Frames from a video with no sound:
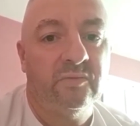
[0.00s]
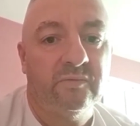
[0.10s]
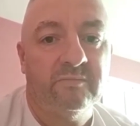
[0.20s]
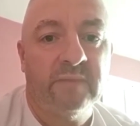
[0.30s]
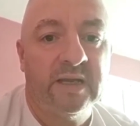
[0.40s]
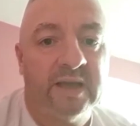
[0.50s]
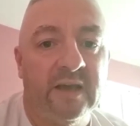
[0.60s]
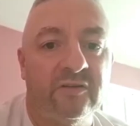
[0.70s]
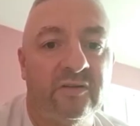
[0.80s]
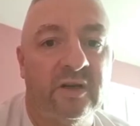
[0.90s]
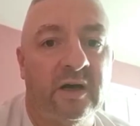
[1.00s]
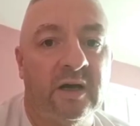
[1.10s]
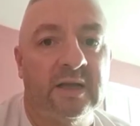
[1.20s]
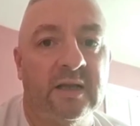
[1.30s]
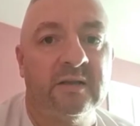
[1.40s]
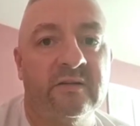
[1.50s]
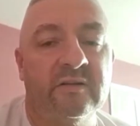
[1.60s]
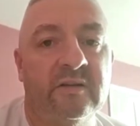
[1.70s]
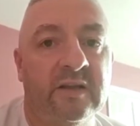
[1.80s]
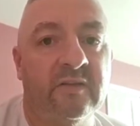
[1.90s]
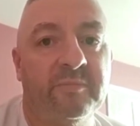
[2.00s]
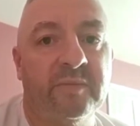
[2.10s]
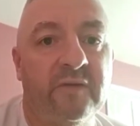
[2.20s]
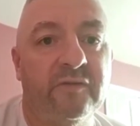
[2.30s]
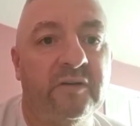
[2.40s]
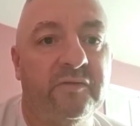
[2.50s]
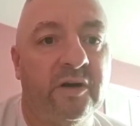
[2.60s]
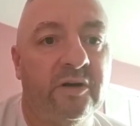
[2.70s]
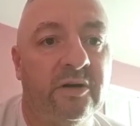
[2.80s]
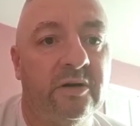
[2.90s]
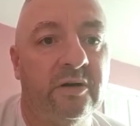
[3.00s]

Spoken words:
medication and all that. That's perfect for